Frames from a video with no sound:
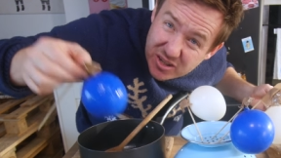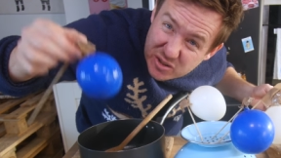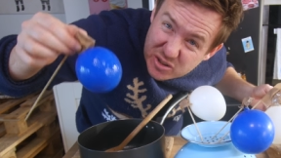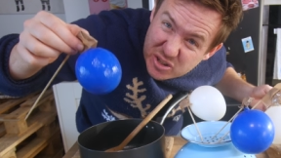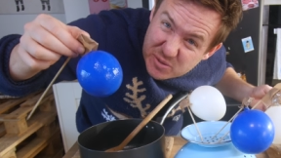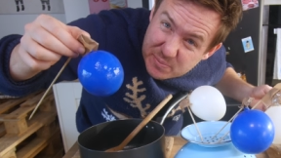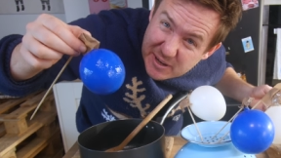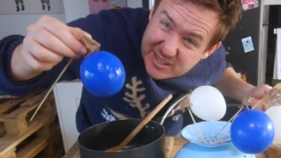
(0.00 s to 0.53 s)

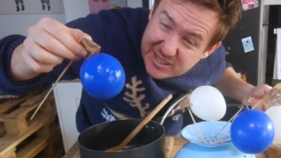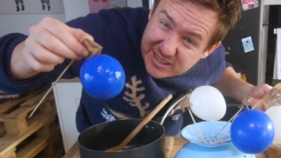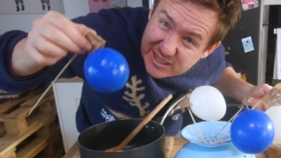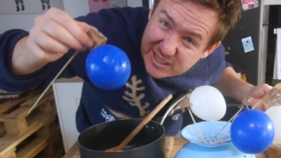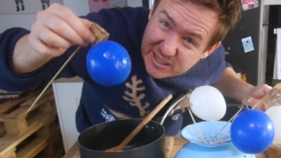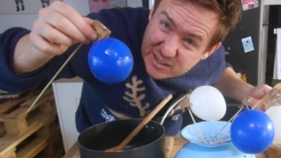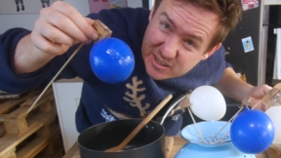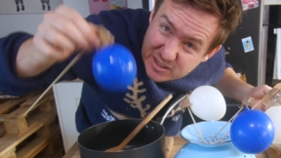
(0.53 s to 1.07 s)
you just
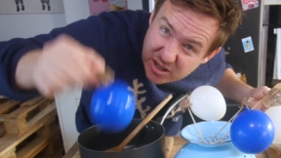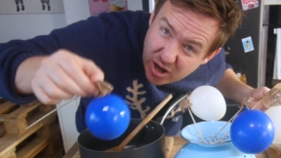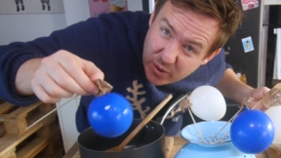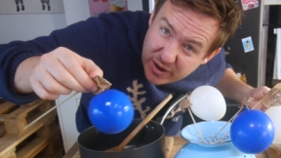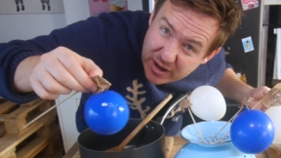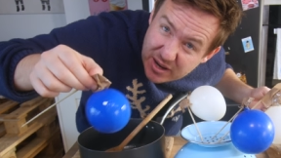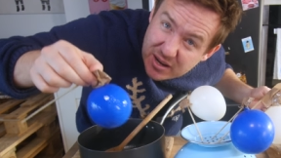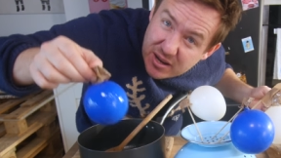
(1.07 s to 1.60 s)
basically
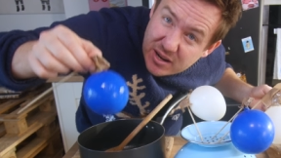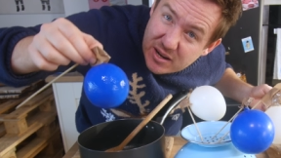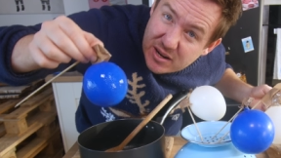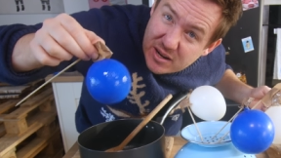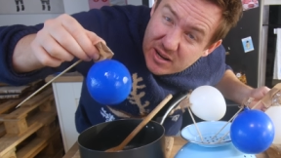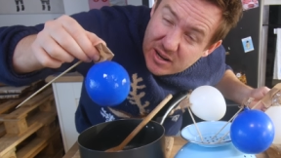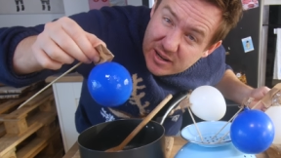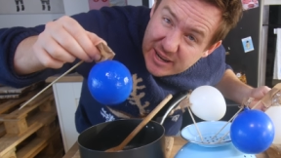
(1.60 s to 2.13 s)
coat it,
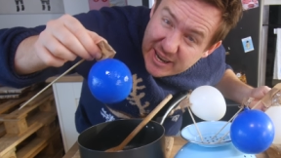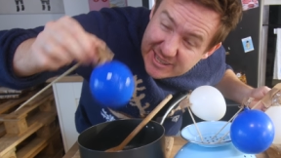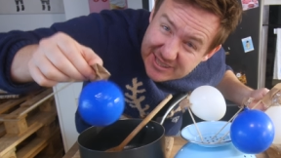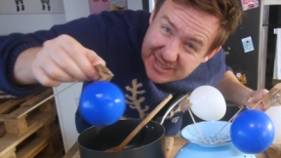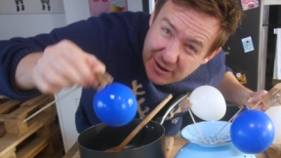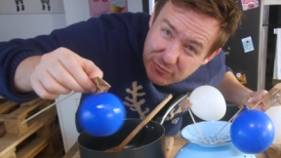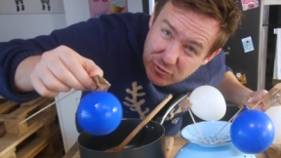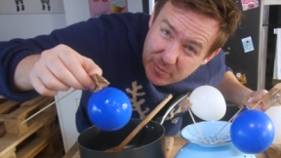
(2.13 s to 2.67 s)
let it
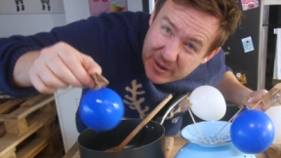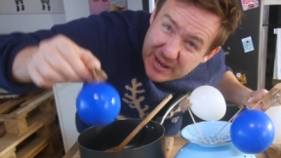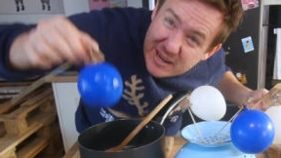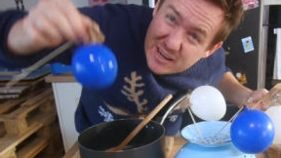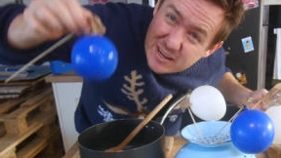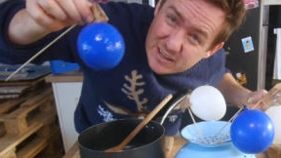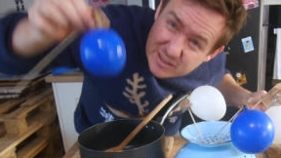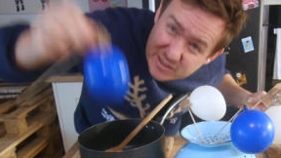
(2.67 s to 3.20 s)
set for a
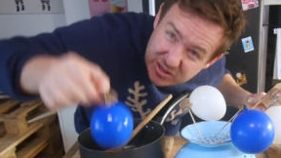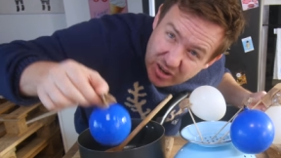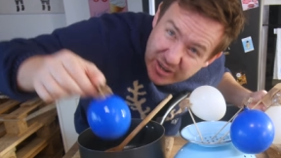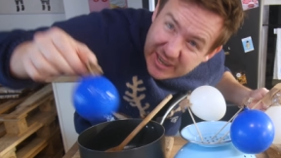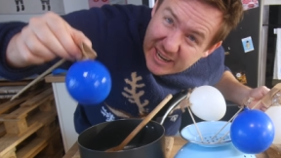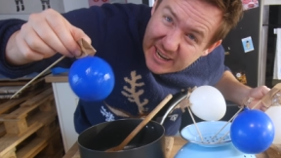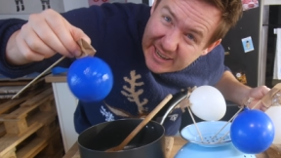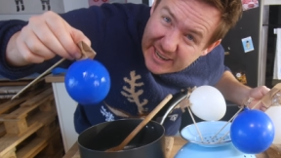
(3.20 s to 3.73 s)
bit, dunk it